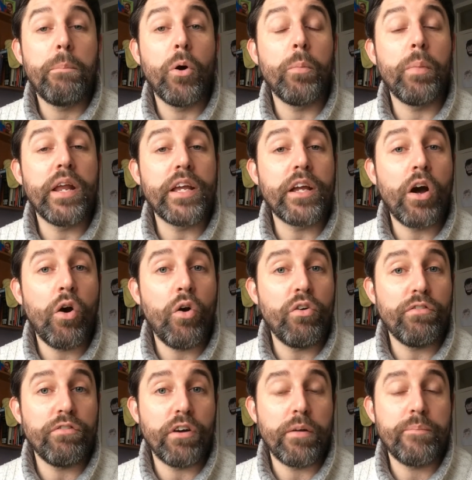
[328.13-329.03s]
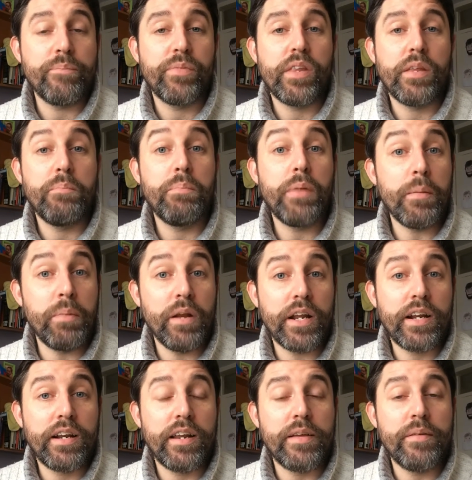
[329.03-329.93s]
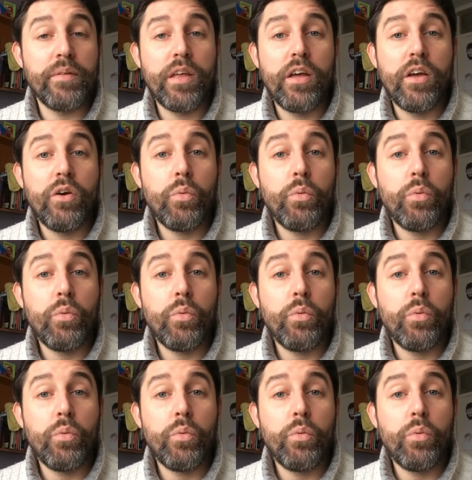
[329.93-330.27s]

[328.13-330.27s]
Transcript: bubbling over biblically.